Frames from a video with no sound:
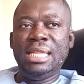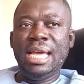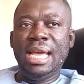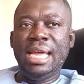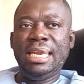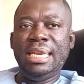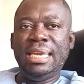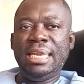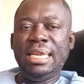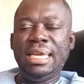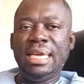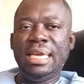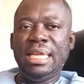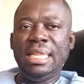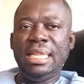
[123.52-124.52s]
then
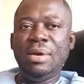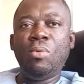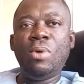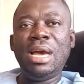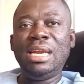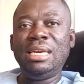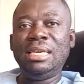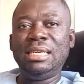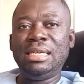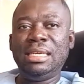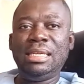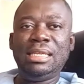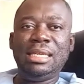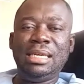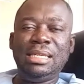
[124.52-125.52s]
the one,
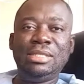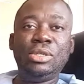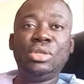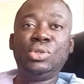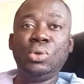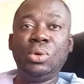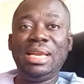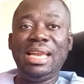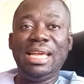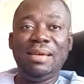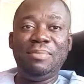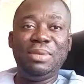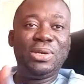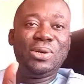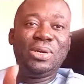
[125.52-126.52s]
it's not so clear
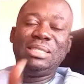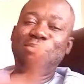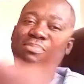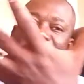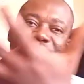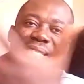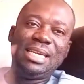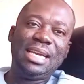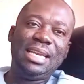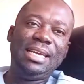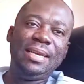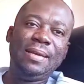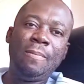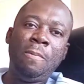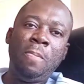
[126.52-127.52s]
because
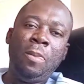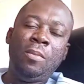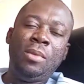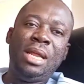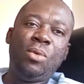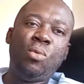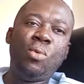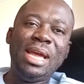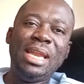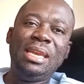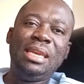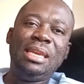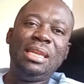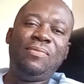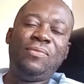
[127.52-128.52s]
basically
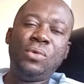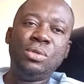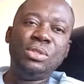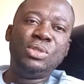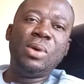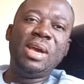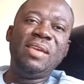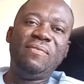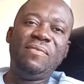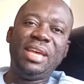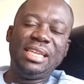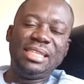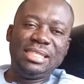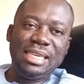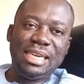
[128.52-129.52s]
when phones were
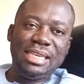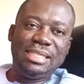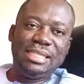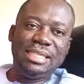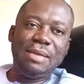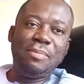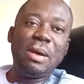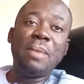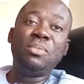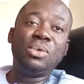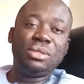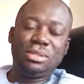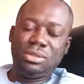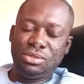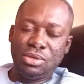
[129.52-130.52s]
invented, the Bible
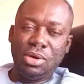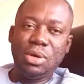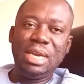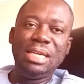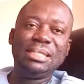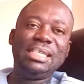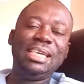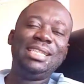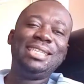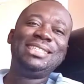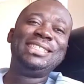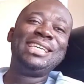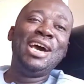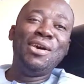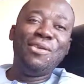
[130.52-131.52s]
was, or let's say
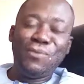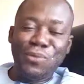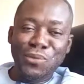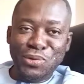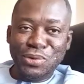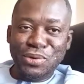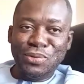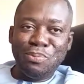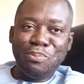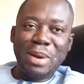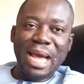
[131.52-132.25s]
this, the